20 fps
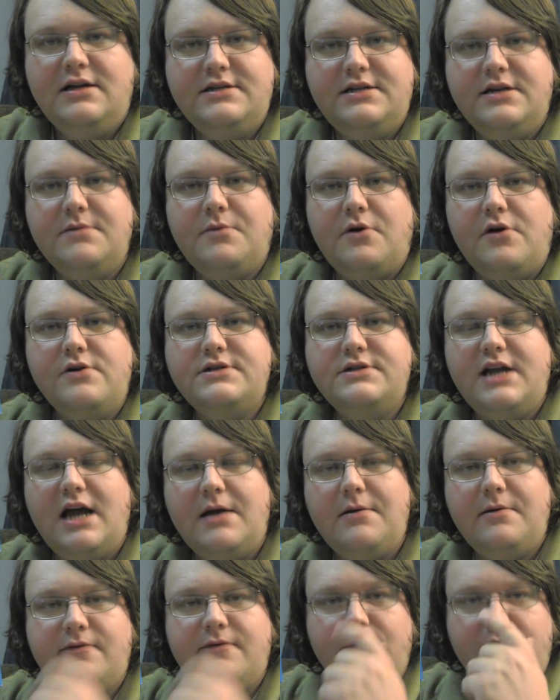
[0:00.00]
Tim Burton's The
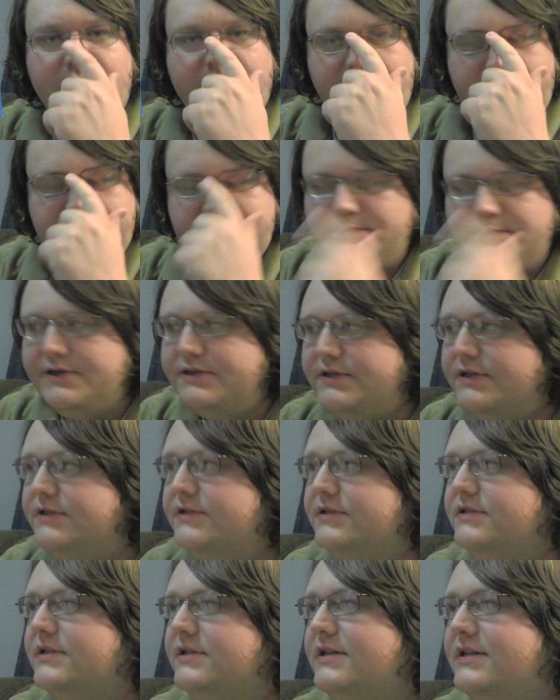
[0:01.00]
Nightmare Before Christmas.
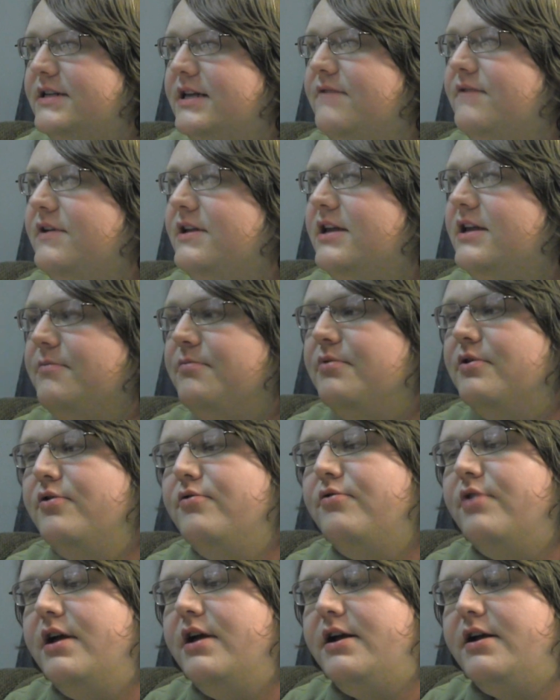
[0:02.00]
This is the DVD
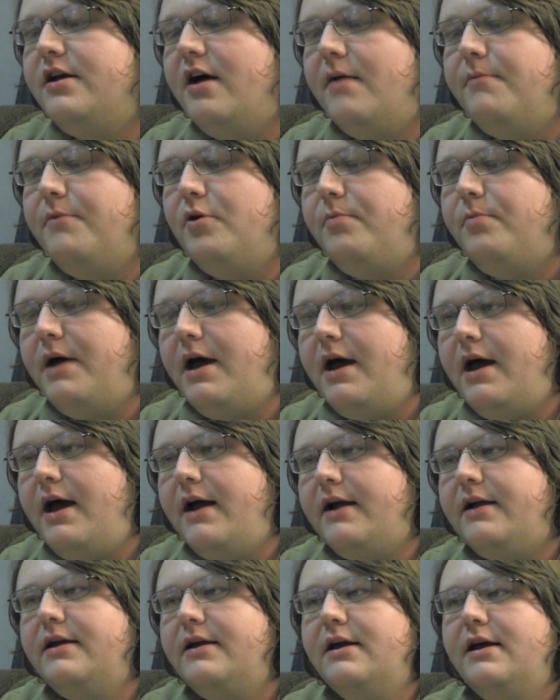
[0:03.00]
Blu-ray combo
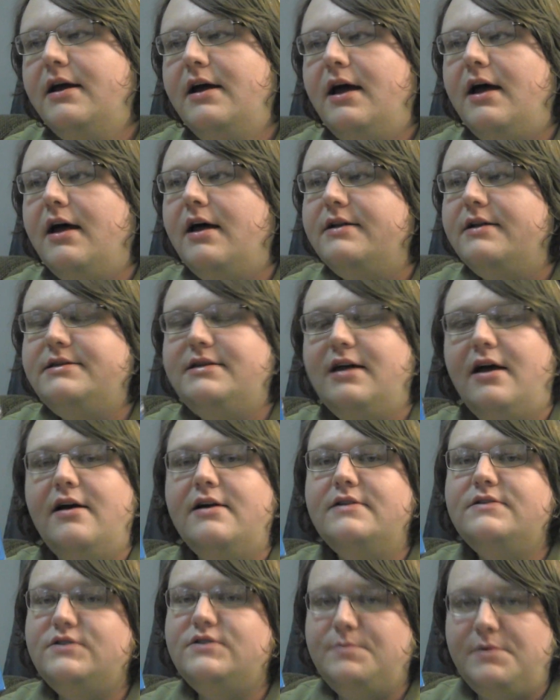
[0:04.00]
pack. Uh,
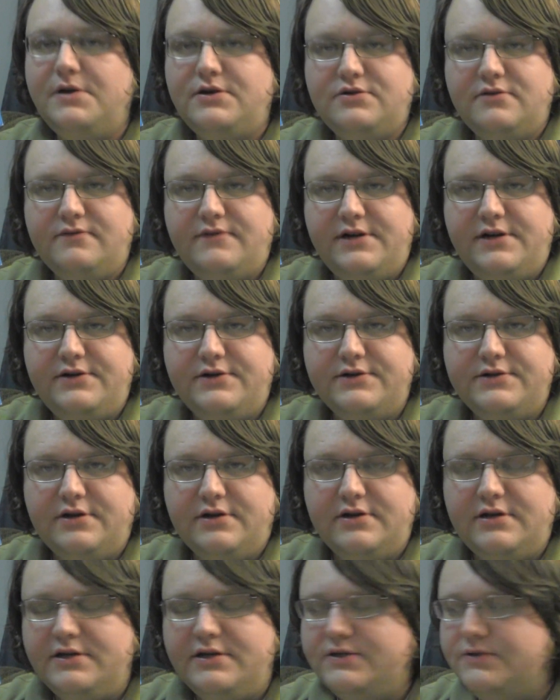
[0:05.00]
tons of special features
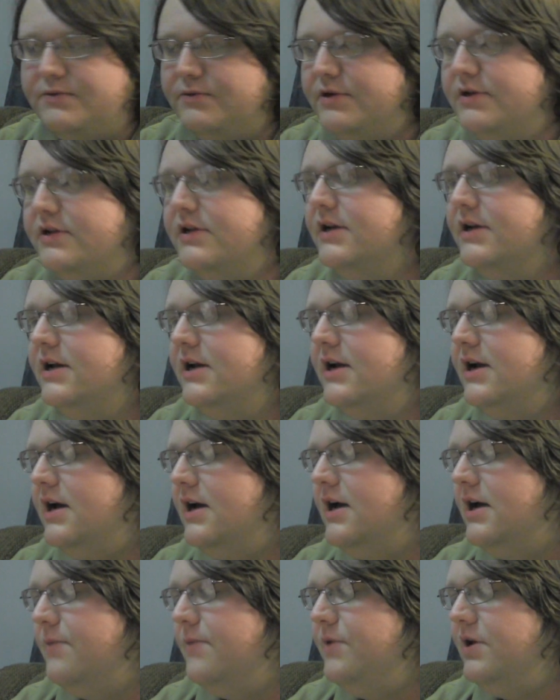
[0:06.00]
on this one.
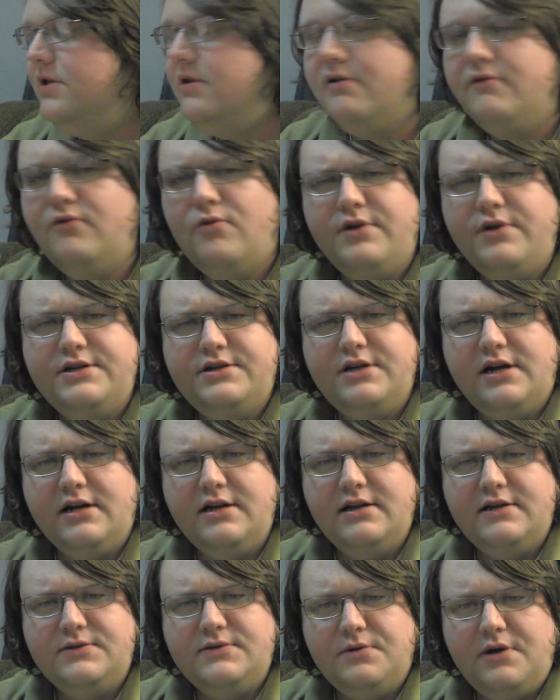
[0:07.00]
Um, yeah, looking forward to
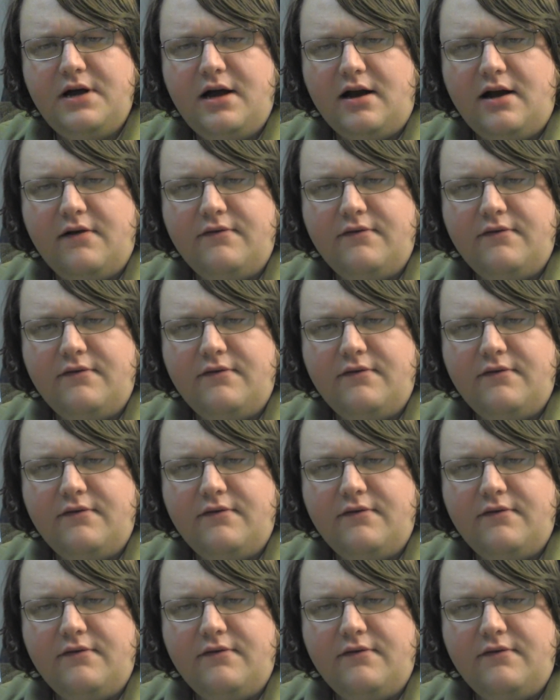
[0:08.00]
checking this one out.